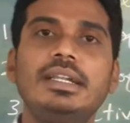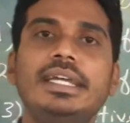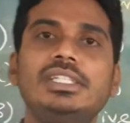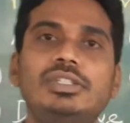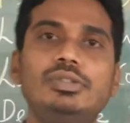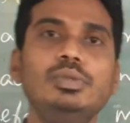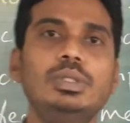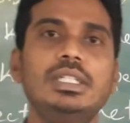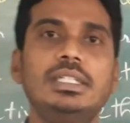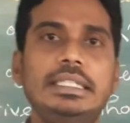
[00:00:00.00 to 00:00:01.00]
related to
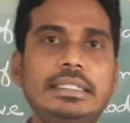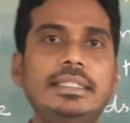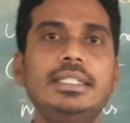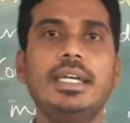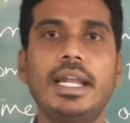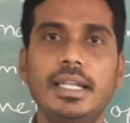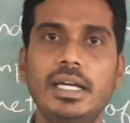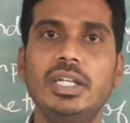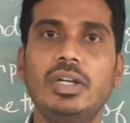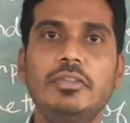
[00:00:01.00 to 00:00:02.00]
teaching and
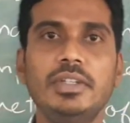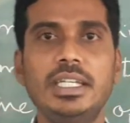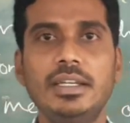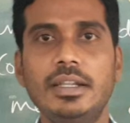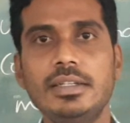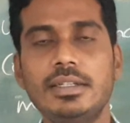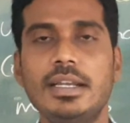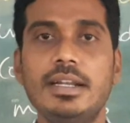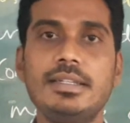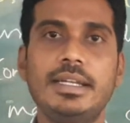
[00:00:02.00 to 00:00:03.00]
learning of English
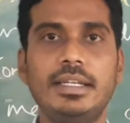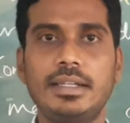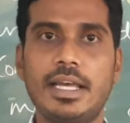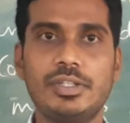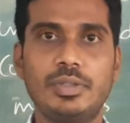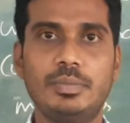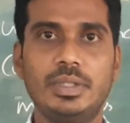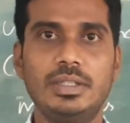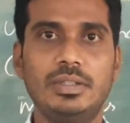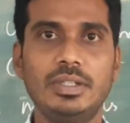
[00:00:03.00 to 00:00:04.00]
inside the classroom.
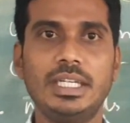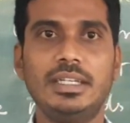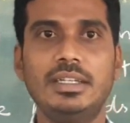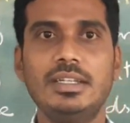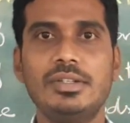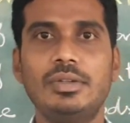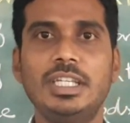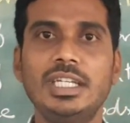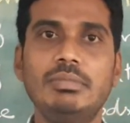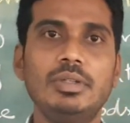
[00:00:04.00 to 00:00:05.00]
Okay, so
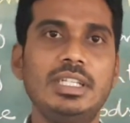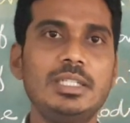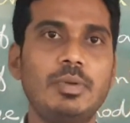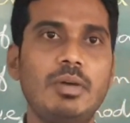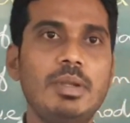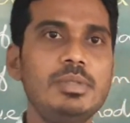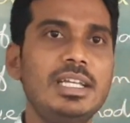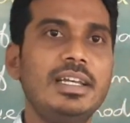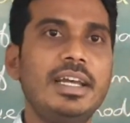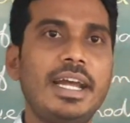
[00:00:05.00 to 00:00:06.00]
think about these problems,
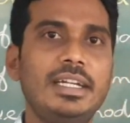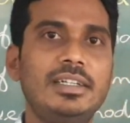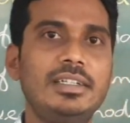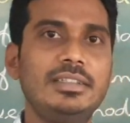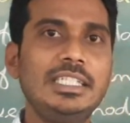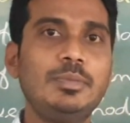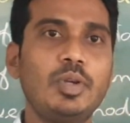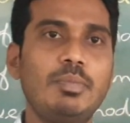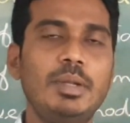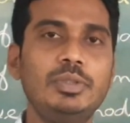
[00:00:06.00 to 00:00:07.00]
and these
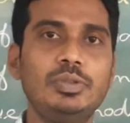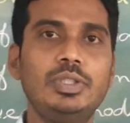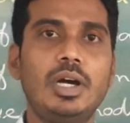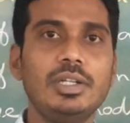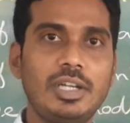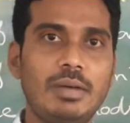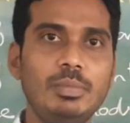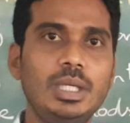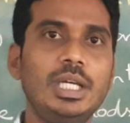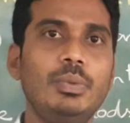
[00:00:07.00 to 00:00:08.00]
problems should not come
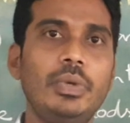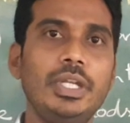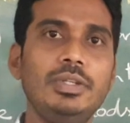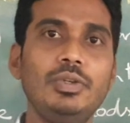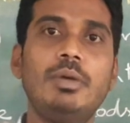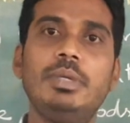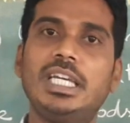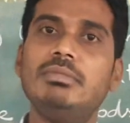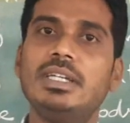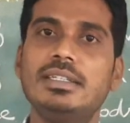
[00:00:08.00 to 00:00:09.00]
when you are
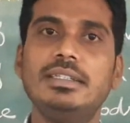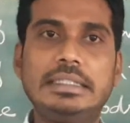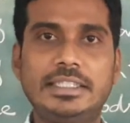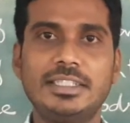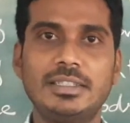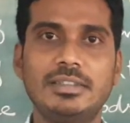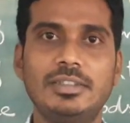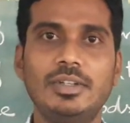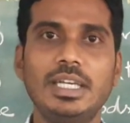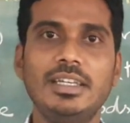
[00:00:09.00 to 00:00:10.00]
becoming as a teacher.
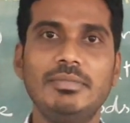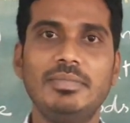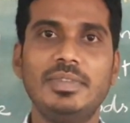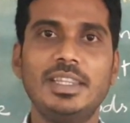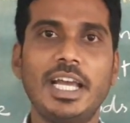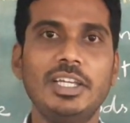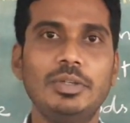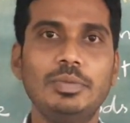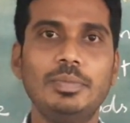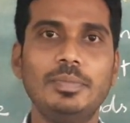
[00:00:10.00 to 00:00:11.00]
Okay, thank you.